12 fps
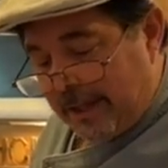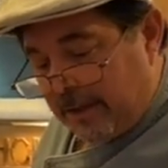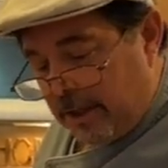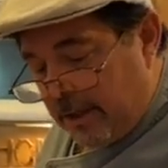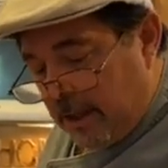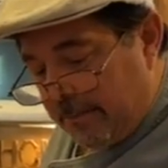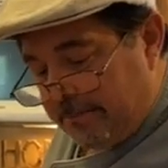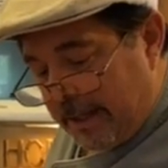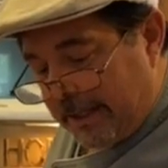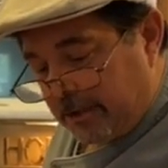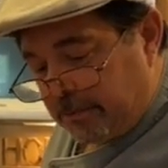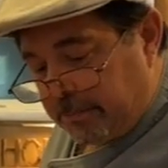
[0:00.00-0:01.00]
And
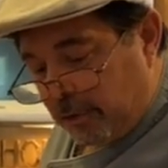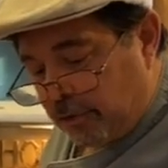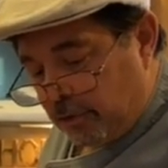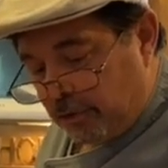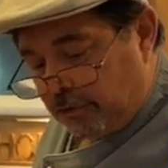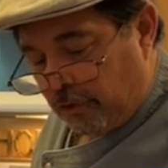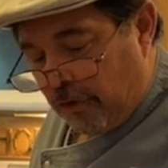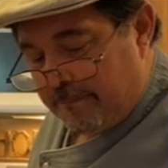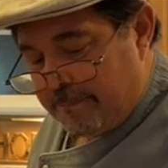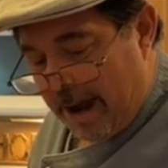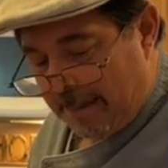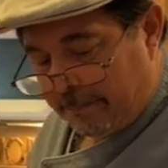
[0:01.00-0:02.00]
the biggest
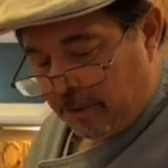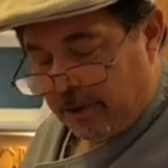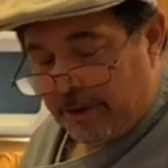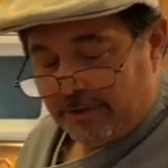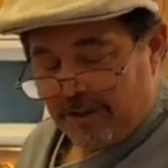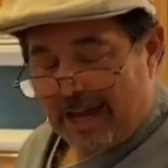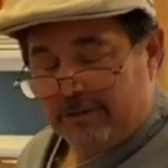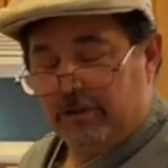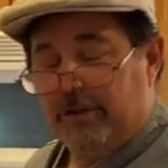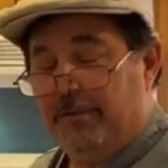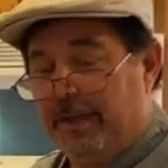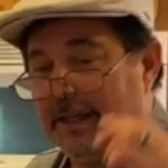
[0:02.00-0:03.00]
producer of pepper
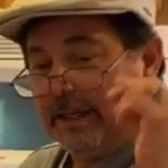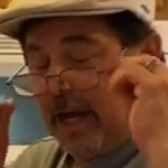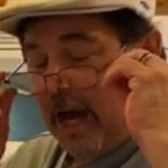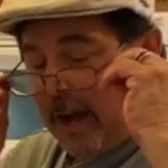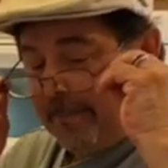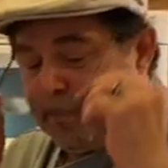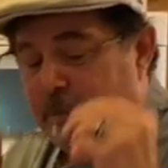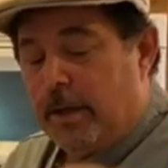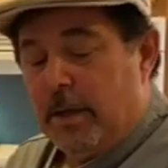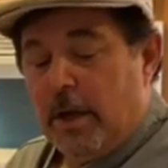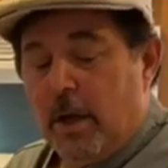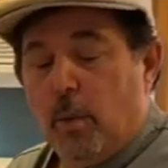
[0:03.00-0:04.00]
is actually
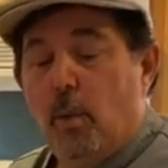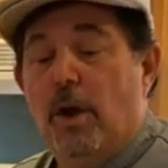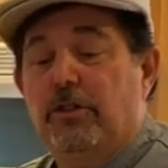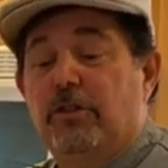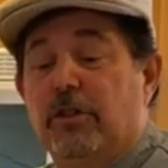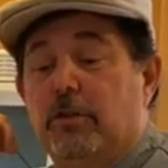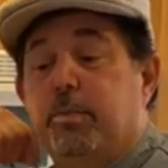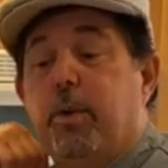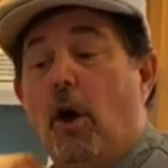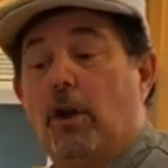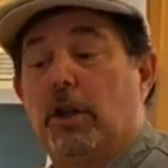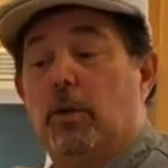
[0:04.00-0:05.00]
Vietnam, which
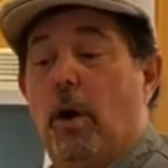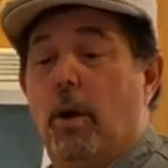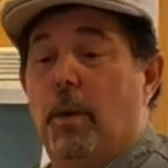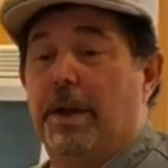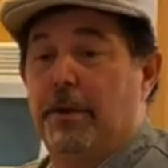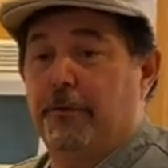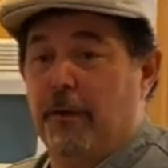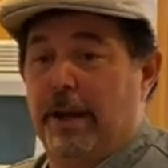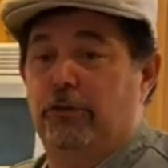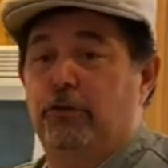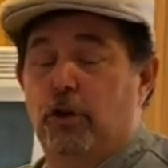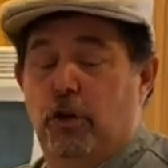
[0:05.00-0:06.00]
is partly what,
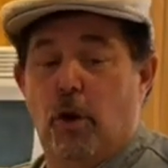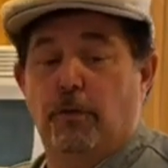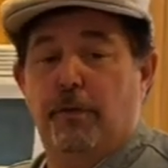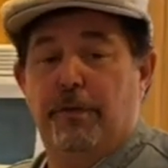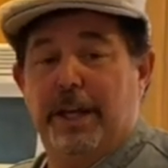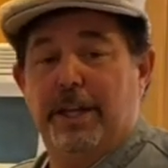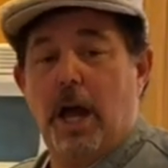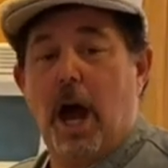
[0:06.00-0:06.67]
when the French took over